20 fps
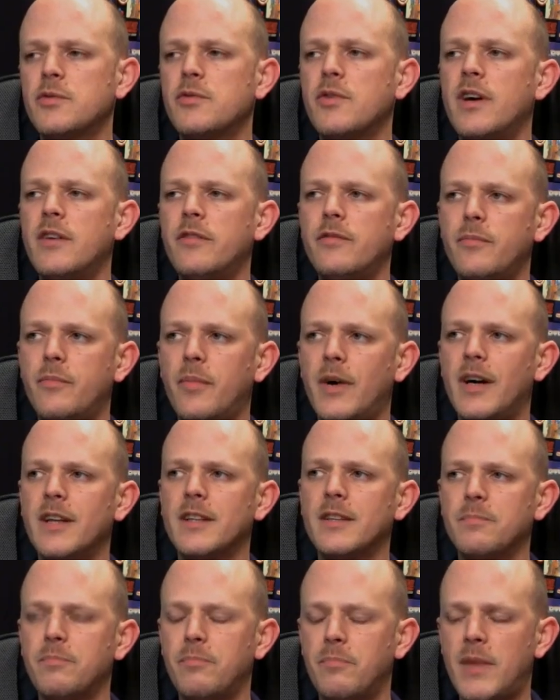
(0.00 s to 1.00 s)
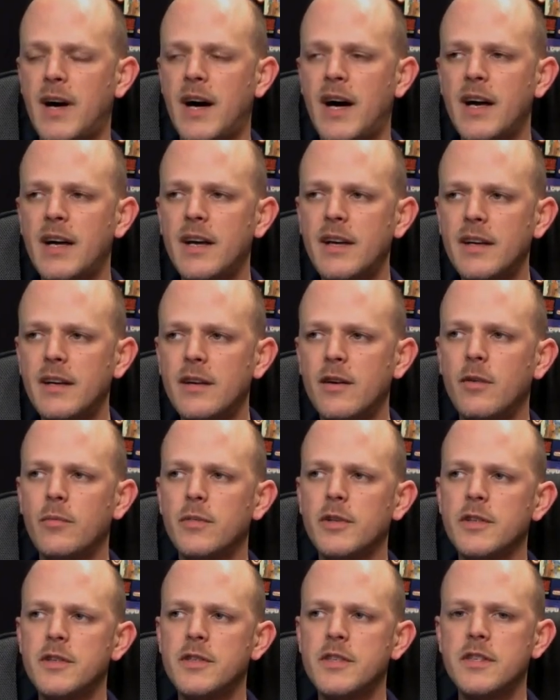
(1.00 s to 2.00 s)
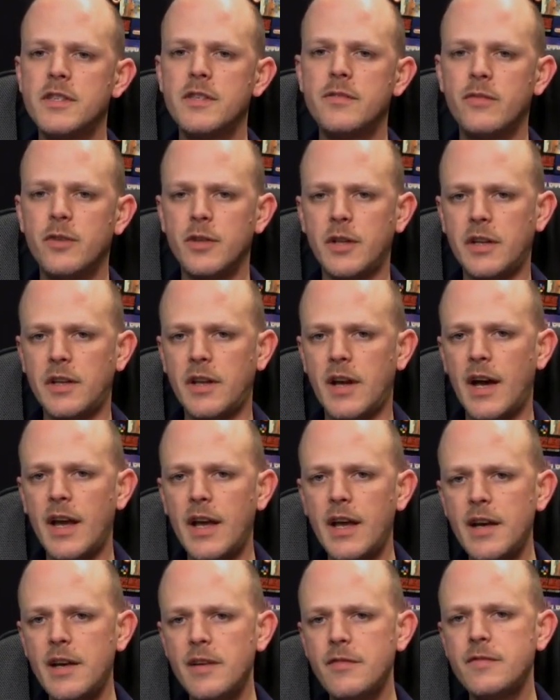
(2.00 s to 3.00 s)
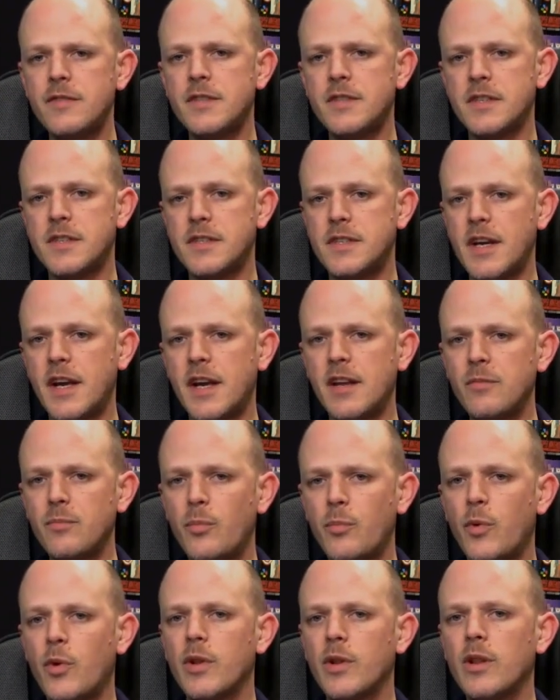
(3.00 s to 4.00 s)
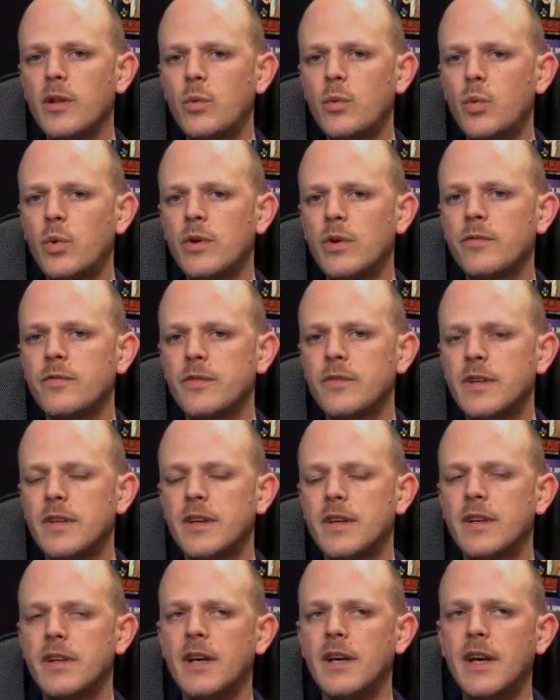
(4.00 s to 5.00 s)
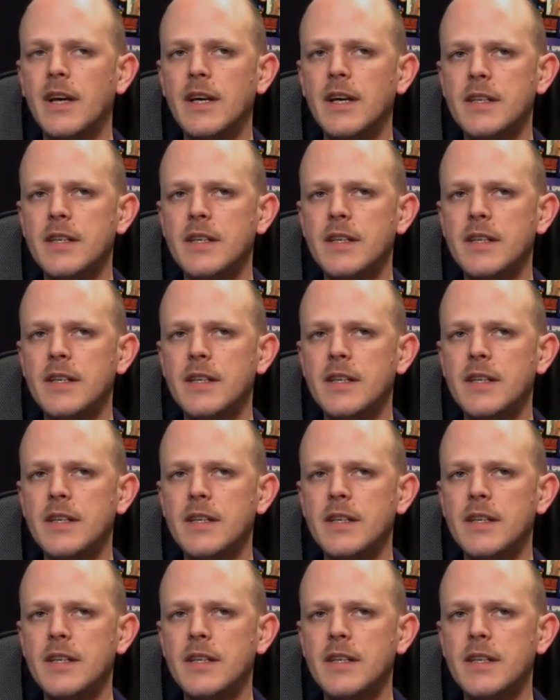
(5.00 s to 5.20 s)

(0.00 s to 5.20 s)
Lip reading: drive, but my Commodore 64 that I have is the second model with the